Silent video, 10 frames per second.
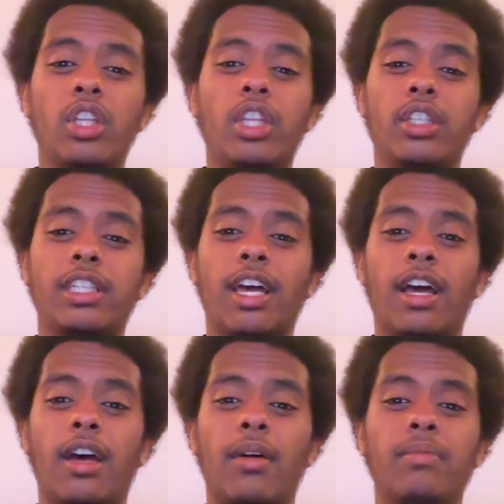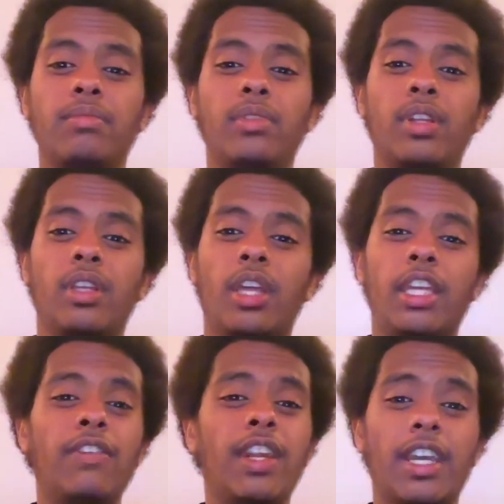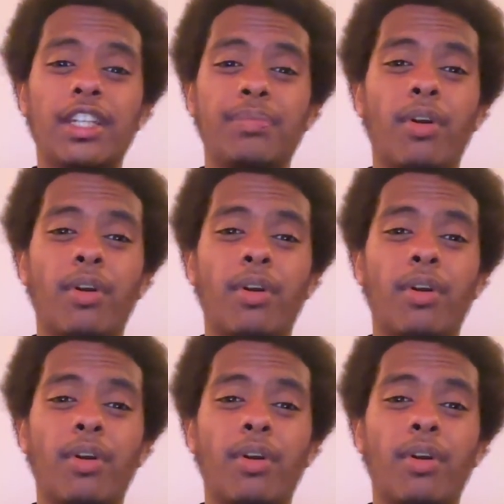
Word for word: This uh, even against